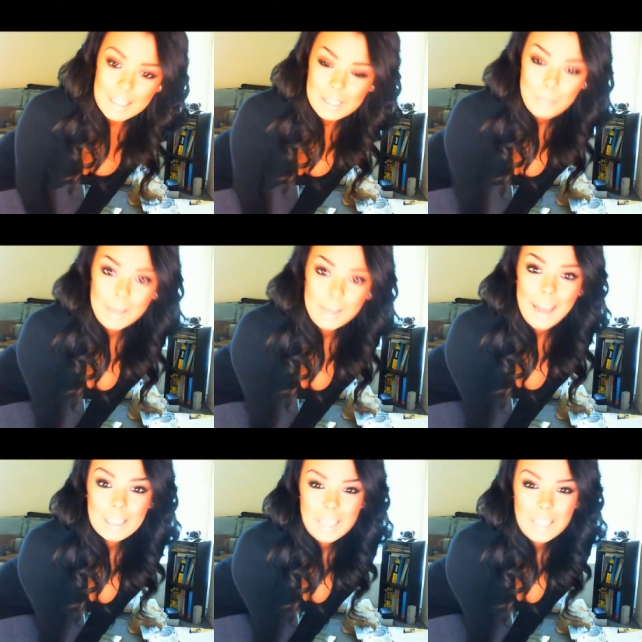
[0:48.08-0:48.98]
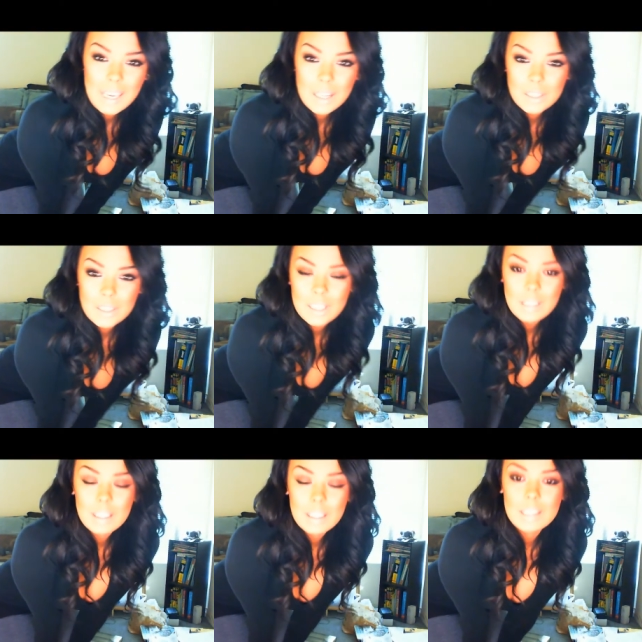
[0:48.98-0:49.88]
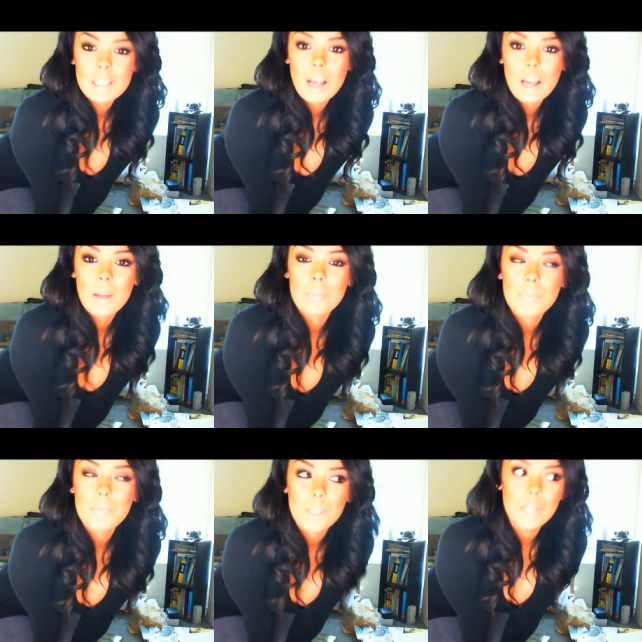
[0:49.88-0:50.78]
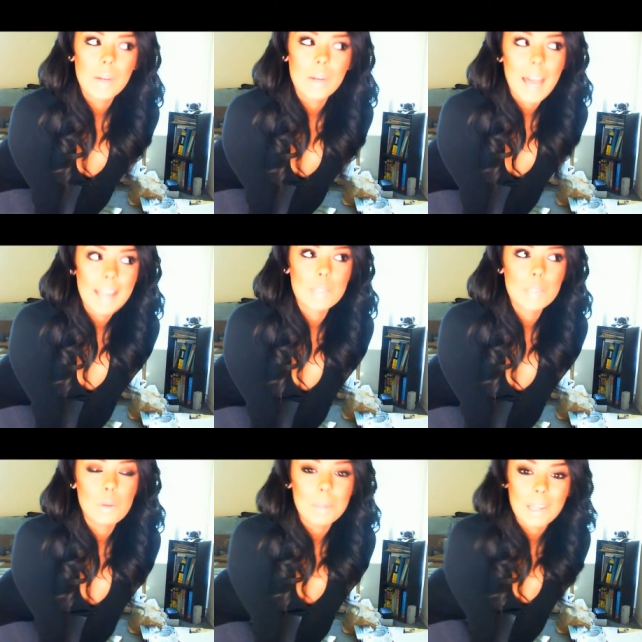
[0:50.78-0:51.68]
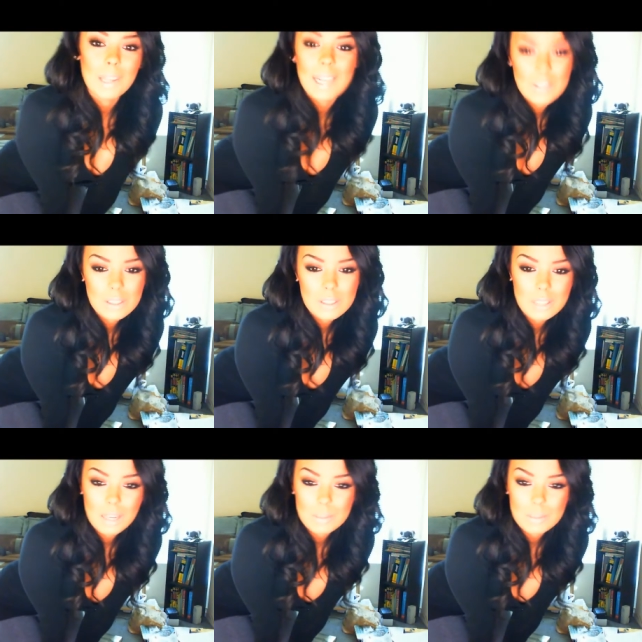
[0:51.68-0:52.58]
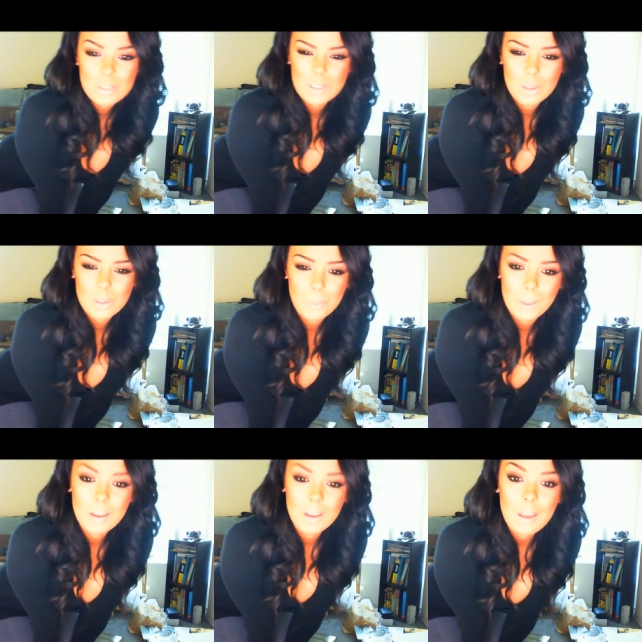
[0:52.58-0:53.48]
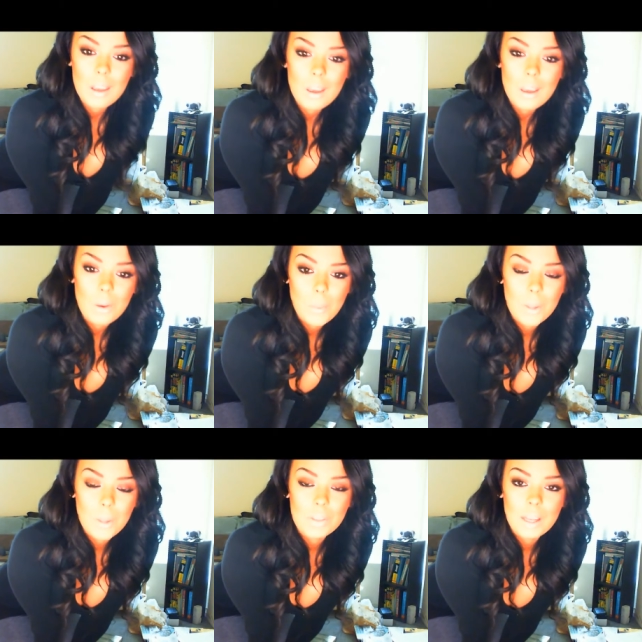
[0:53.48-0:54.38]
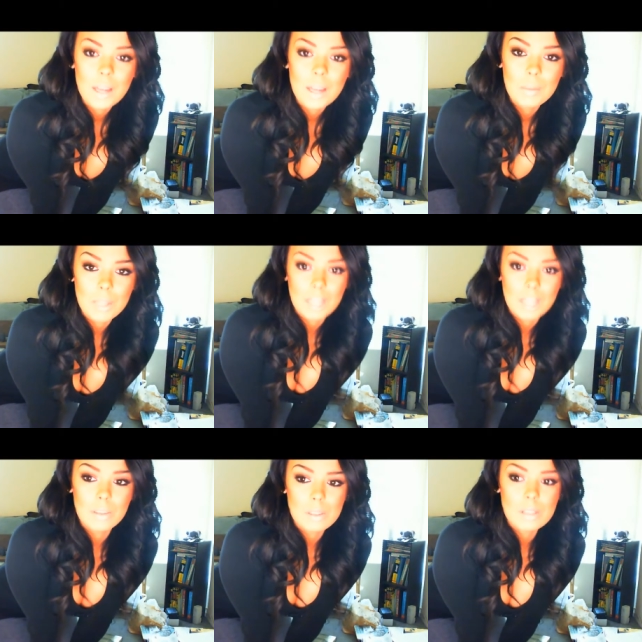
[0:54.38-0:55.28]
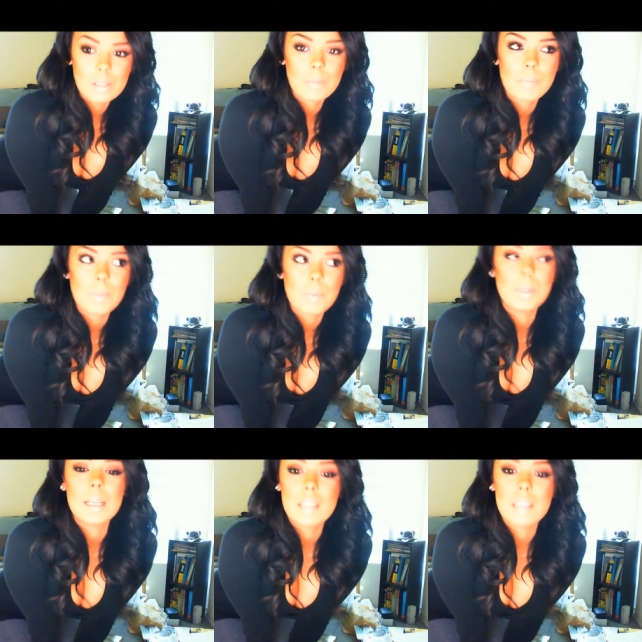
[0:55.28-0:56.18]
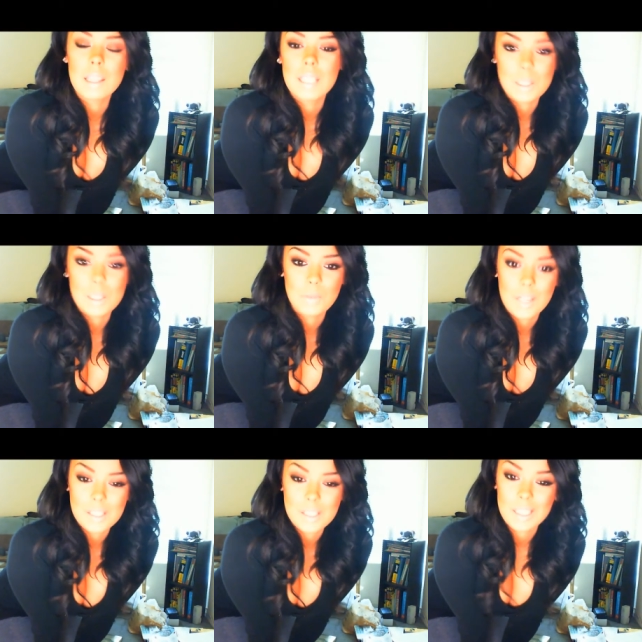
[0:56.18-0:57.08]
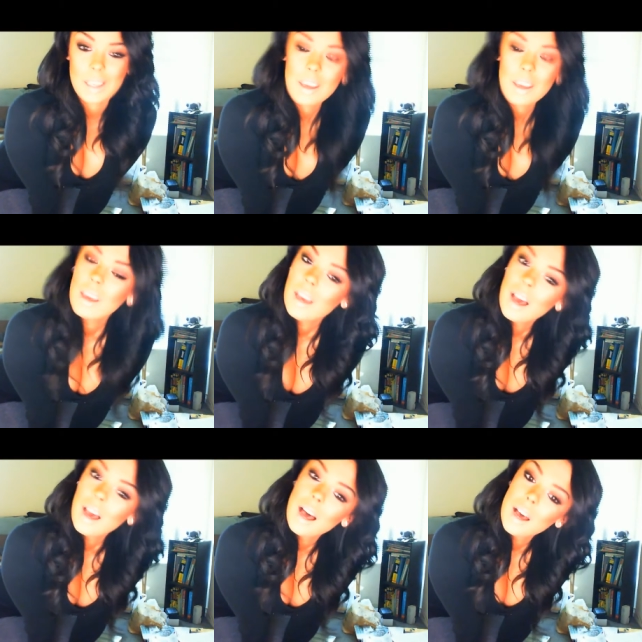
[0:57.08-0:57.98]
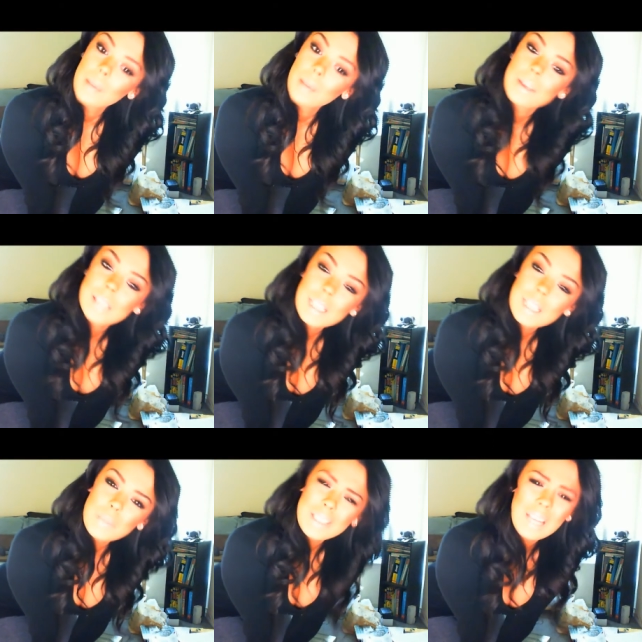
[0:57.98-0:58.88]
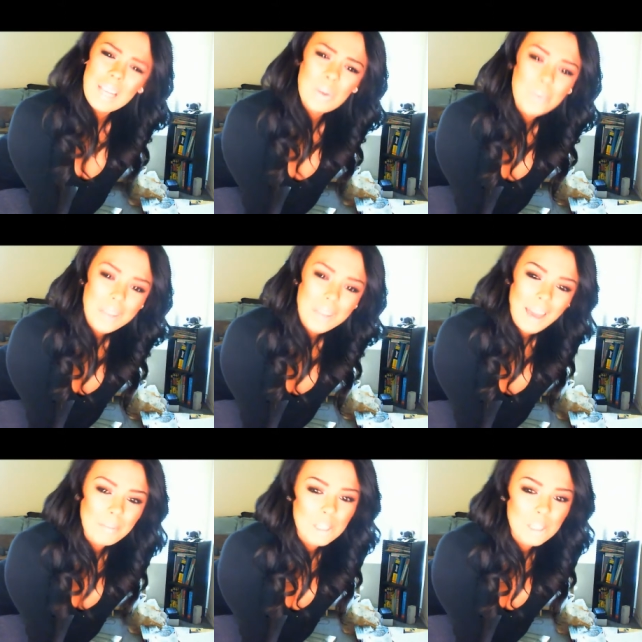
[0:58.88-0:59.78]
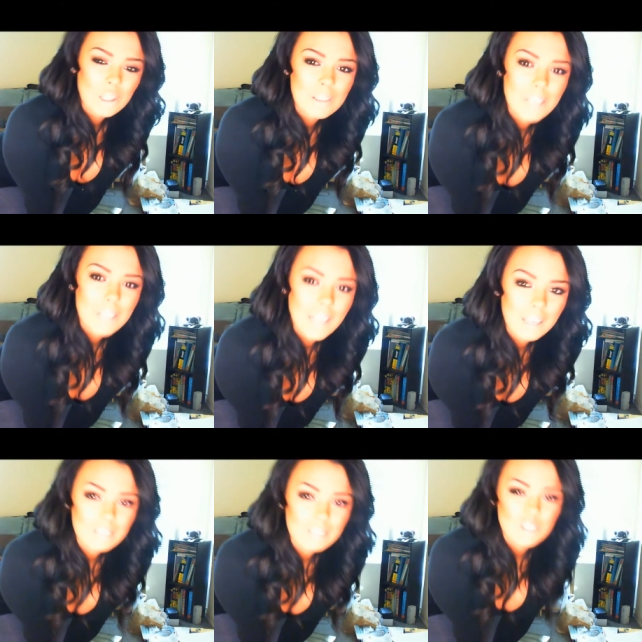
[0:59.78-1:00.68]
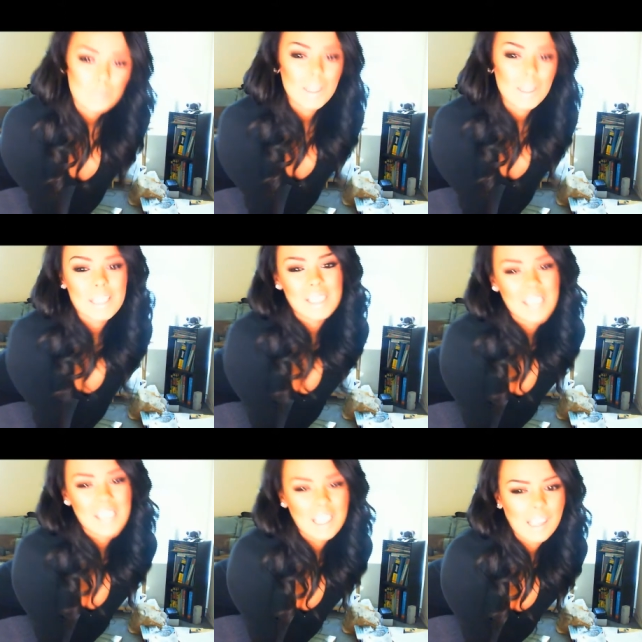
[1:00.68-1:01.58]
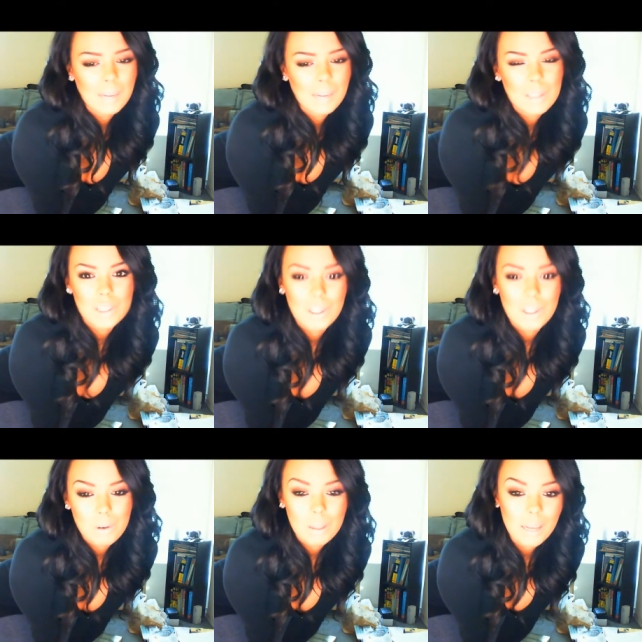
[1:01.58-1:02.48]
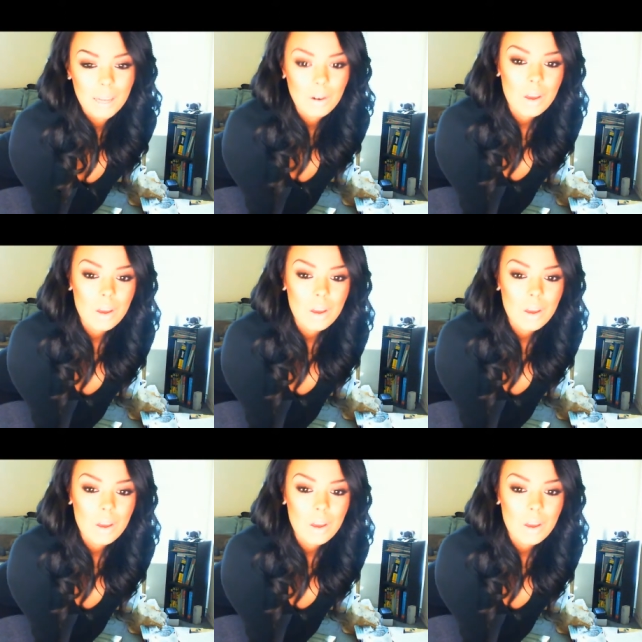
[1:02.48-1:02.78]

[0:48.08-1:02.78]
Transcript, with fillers: black tank underneath. It's, um, you know, casual, but then I dressed it up just a little bit with um, the heels, but nothing too fancy. Um, accessories, I don't really have much on today just because I said like I'm not trying to go all out.